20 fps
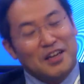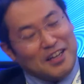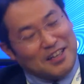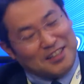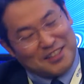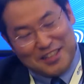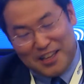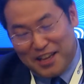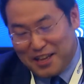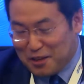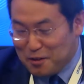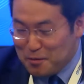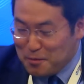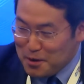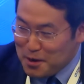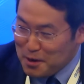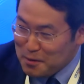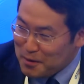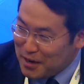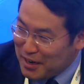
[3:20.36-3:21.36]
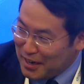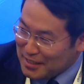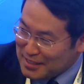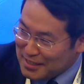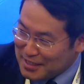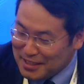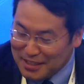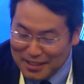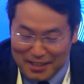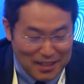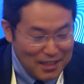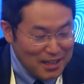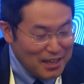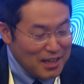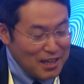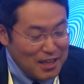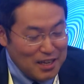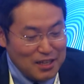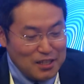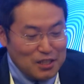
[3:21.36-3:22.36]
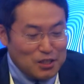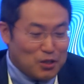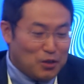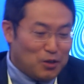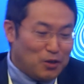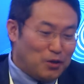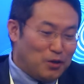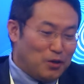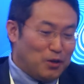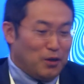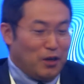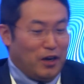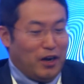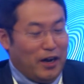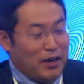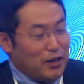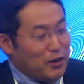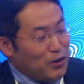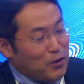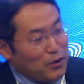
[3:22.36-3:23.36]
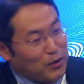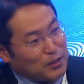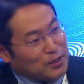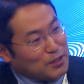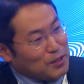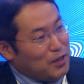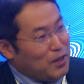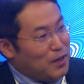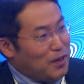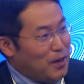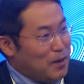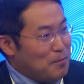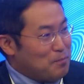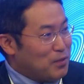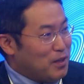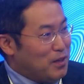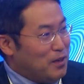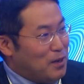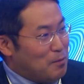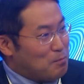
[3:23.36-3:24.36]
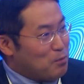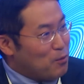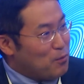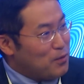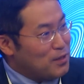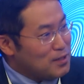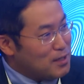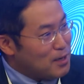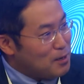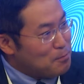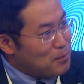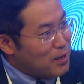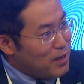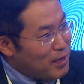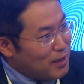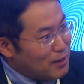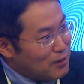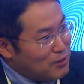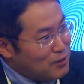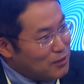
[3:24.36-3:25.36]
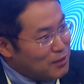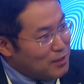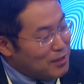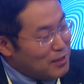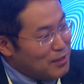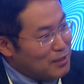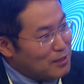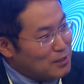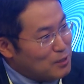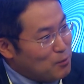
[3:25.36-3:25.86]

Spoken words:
Thank you very much. So I know Professor Beck is a